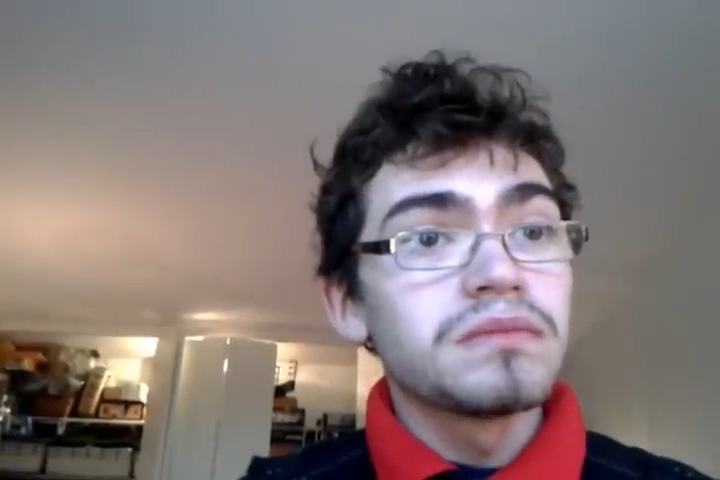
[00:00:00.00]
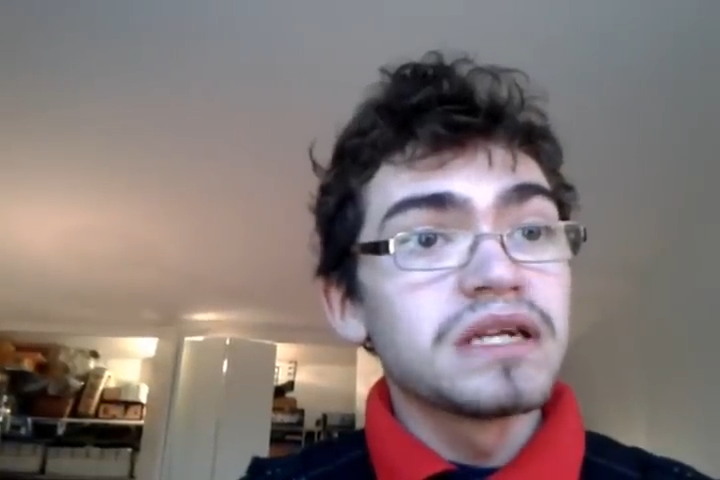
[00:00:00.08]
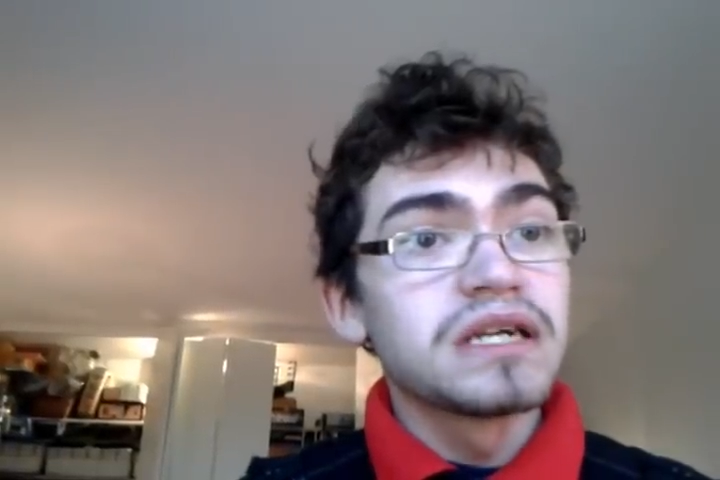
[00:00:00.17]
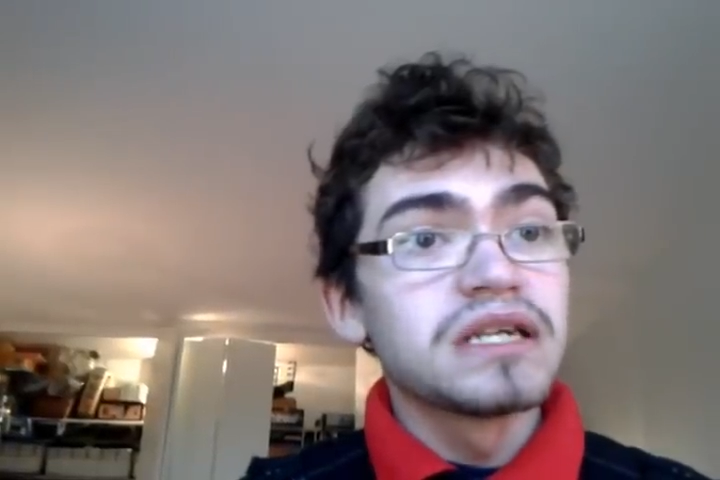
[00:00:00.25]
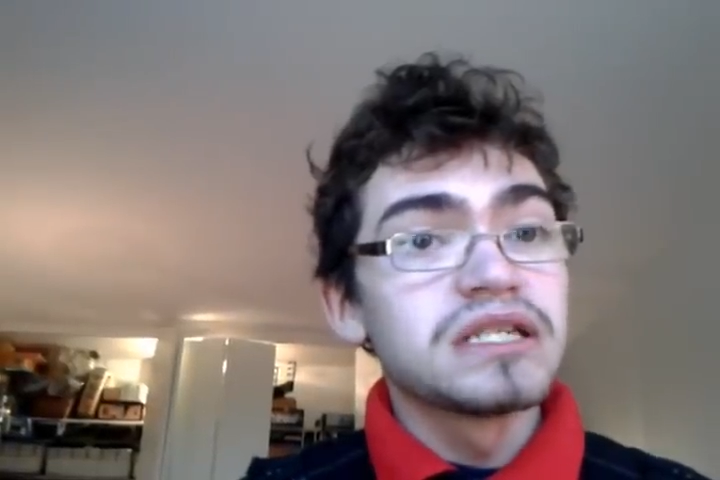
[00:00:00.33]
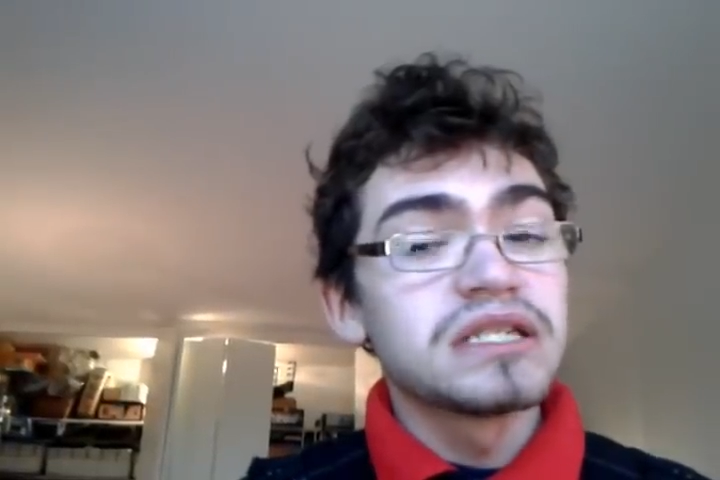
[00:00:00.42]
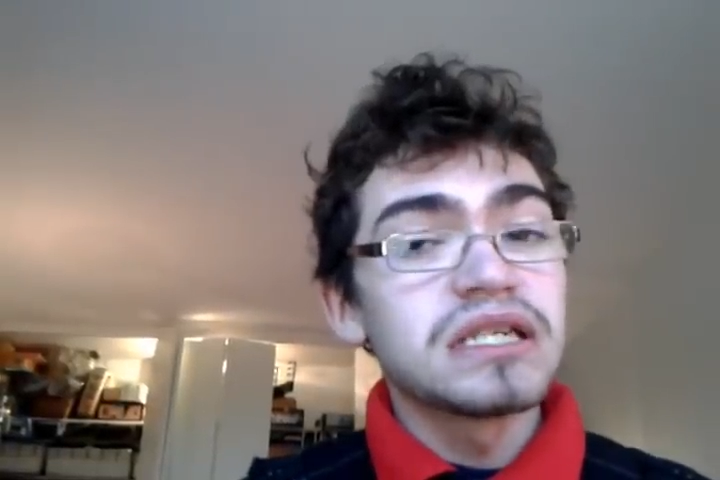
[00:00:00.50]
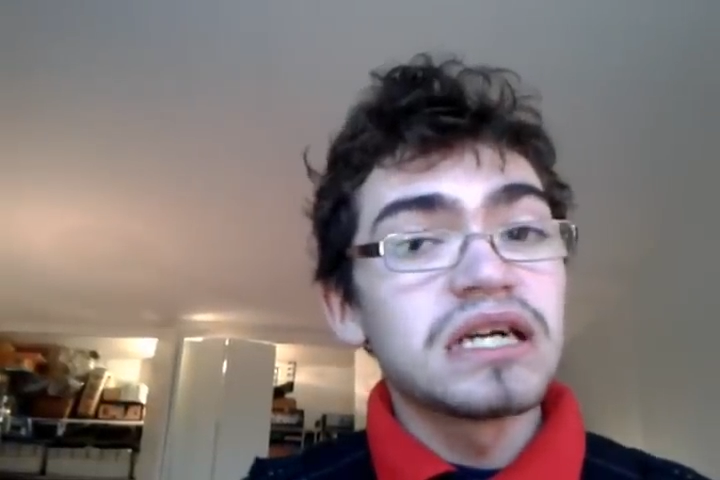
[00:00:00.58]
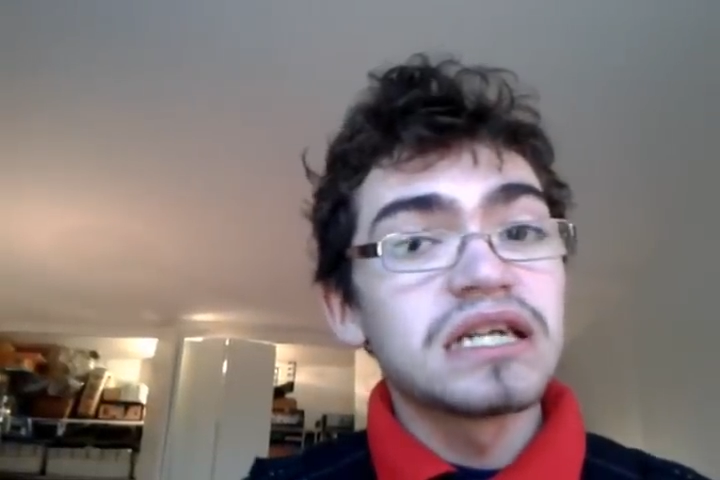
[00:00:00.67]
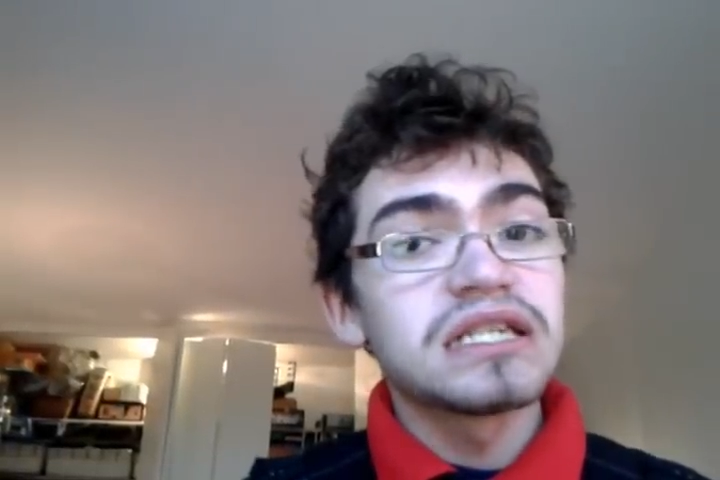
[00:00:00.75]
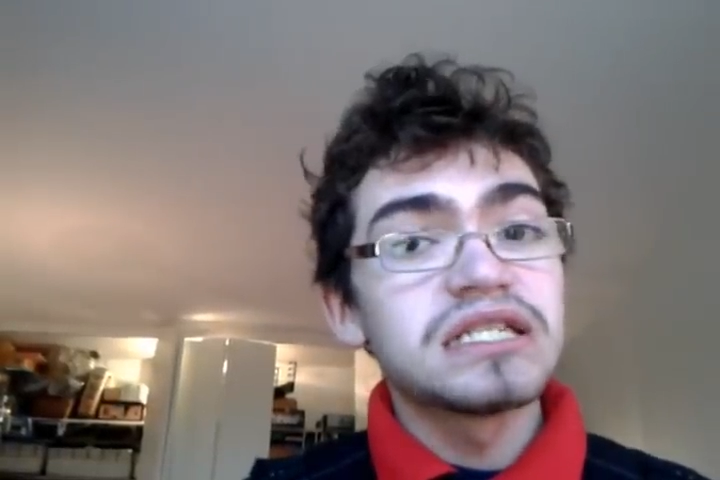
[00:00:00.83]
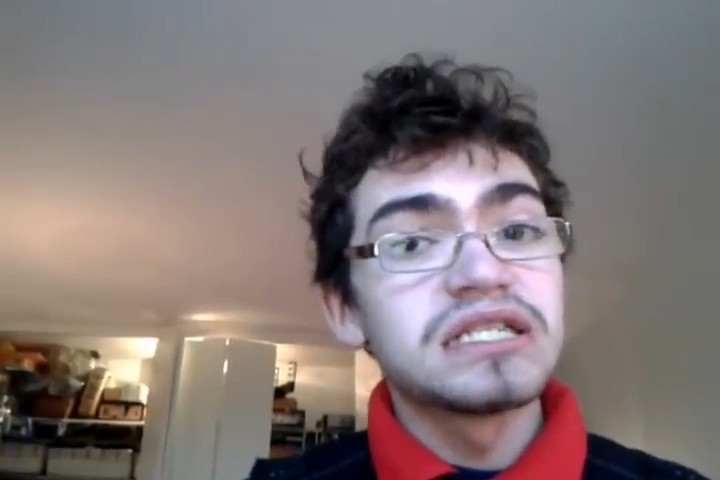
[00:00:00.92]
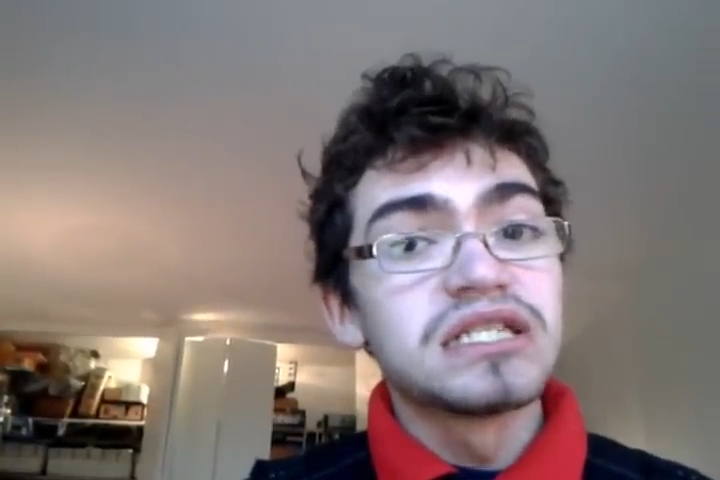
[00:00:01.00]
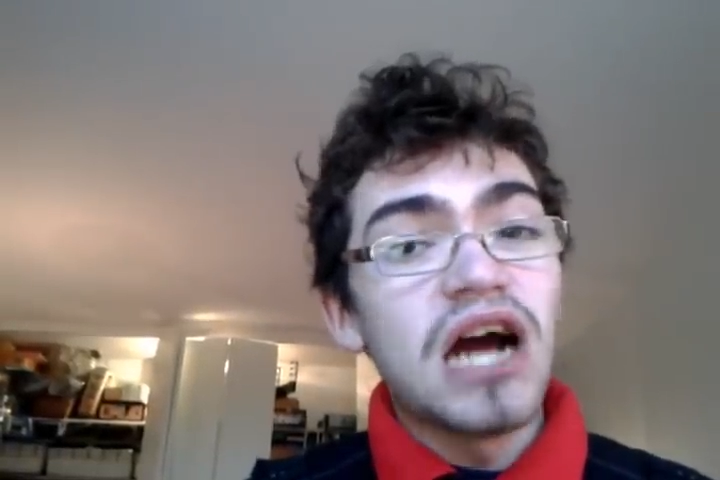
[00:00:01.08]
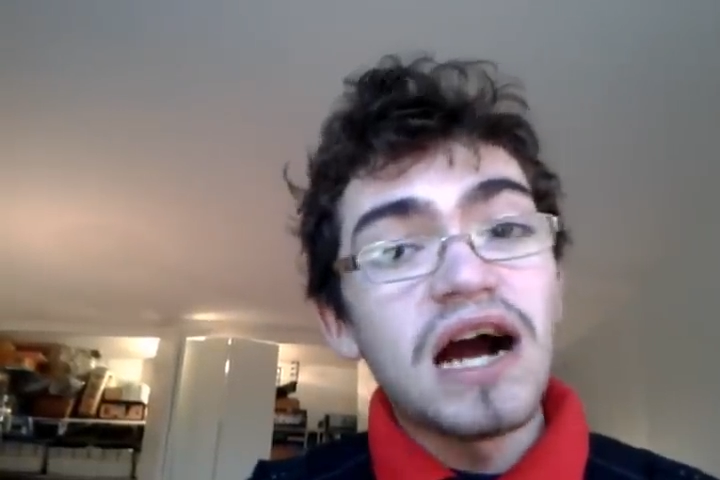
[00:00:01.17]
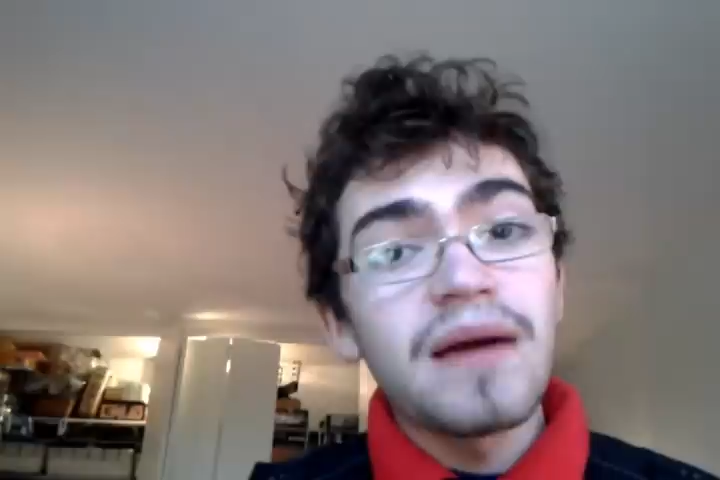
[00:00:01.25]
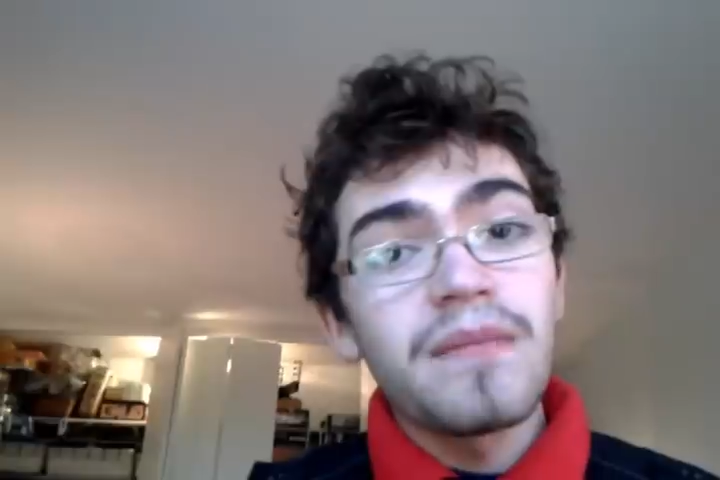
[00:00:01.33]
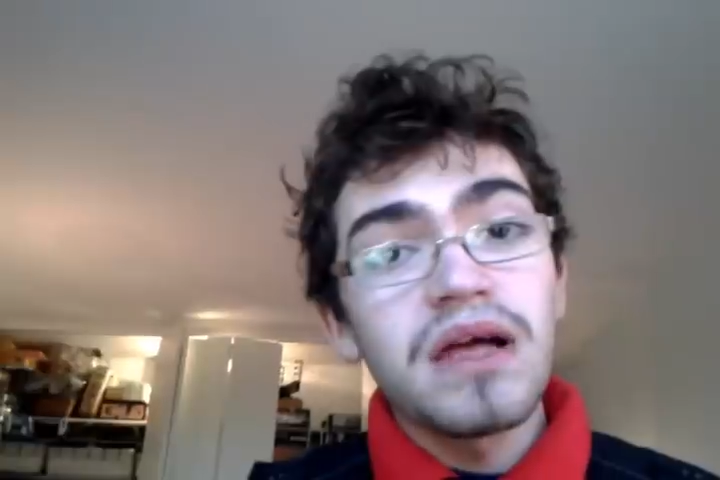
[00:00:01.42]
Because it's
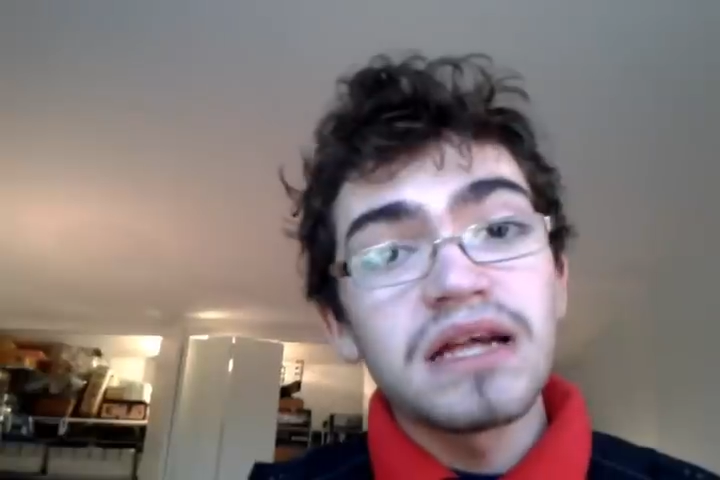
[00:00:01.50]
not.